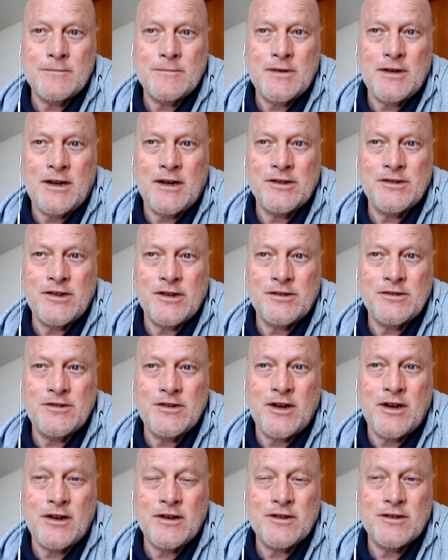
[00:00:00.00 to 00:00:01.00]
Ajahn
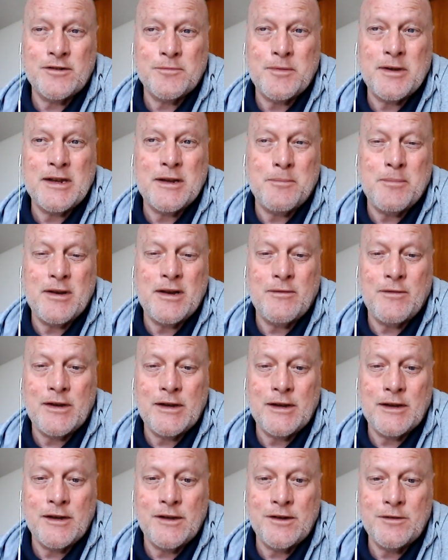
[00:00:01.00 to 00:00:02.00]
could speak a bit of
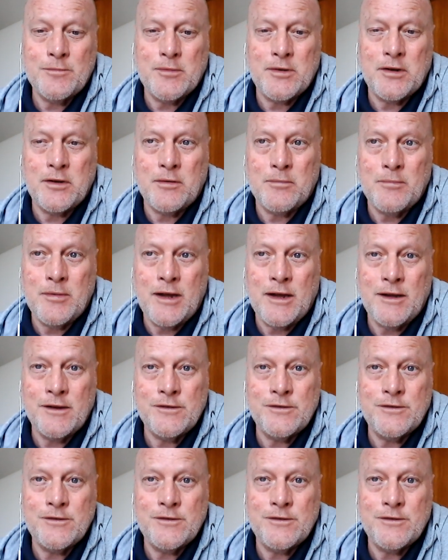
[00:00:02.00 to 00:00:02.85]
English, but not much.